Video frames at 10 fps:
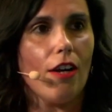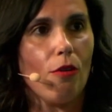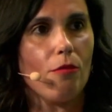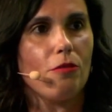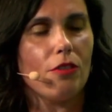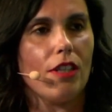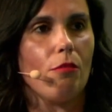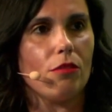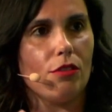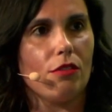it's the
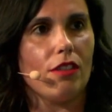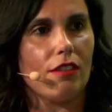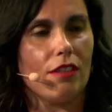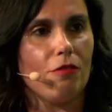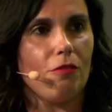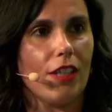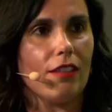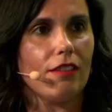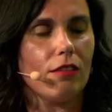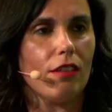government, the
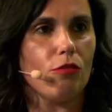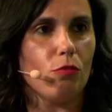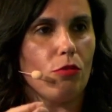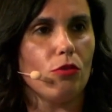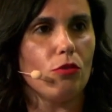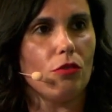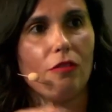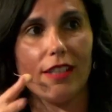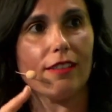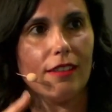defense
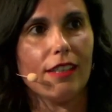sector,